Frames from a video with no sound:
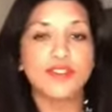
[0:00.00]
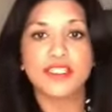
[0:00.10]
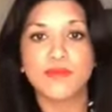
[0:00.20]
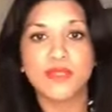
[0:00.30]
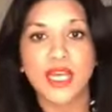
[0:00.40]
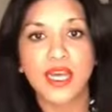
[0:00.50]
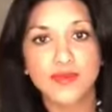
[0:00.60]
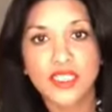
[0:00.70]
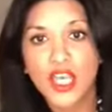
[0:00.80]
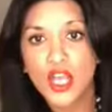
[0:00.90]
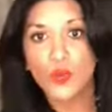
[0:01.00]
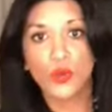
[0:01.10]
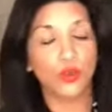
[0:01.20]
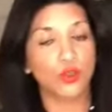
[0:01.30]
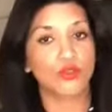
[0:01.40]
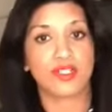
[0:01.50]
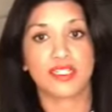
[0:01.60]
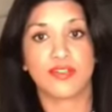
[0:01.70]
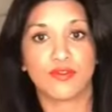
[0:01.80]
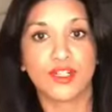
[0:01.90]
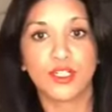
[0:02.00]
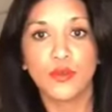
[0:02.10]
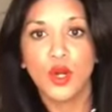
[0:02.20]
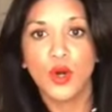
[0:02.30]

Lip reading: and sometimes we'll order a delivery,